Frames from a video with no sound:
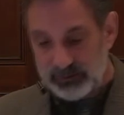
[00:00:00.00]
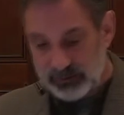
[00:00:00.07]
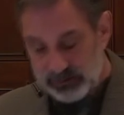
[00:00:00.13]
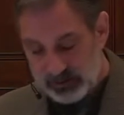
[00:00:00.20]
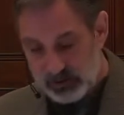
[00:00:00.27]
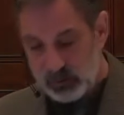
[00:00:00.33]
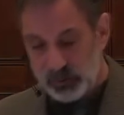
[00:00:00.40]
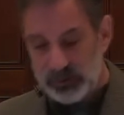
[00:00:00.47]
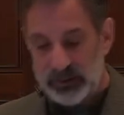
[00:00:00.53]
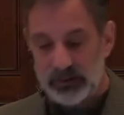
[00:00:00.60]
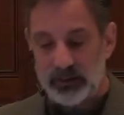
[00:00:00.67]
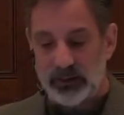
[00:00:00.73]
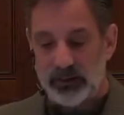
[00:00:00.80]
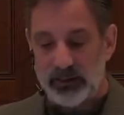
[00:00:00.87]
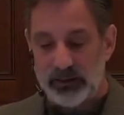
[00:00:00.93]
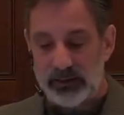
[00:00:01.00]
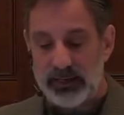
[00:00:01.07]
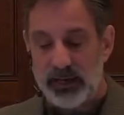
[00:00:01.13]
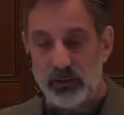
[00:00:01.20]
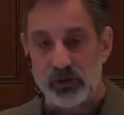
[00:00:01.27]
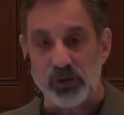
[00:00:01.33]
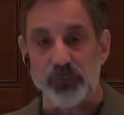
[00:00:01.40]
this week he
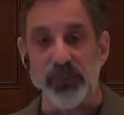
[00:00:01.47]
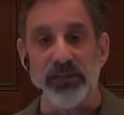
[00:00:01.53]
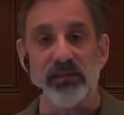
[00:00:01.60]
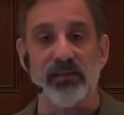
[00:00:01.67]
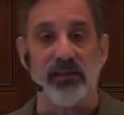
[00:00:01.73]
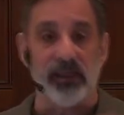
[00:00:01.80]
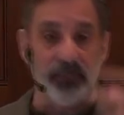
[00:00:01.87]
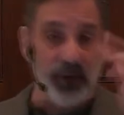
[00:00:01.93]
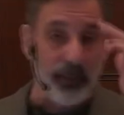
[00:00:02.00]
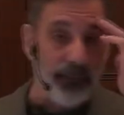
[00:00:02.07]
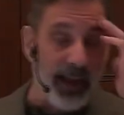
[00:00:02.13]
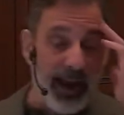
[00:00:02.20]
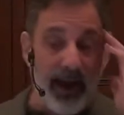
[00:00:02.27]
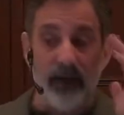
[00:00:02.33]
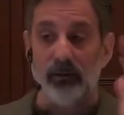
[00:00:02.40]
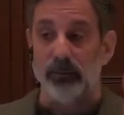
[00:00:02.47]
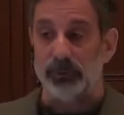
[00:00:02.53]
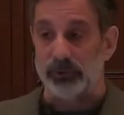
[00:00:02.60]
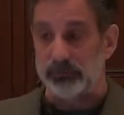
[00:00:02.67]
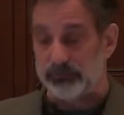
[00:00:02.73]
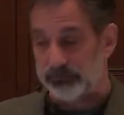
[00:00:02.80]
now speaks to them in a parable.